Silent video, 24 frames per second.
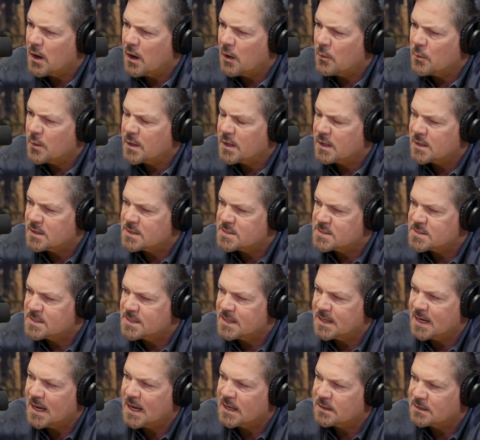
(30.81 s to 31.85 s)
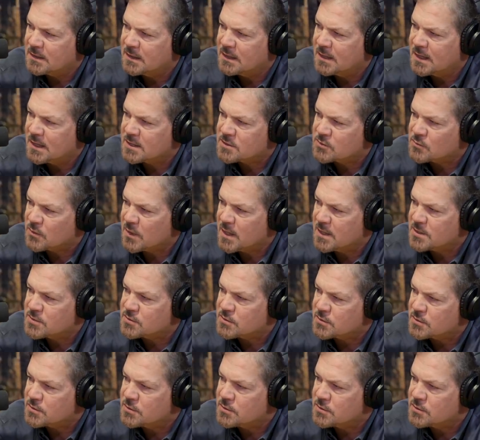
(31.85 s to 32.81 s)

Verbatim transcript: are we going to sit out the next race or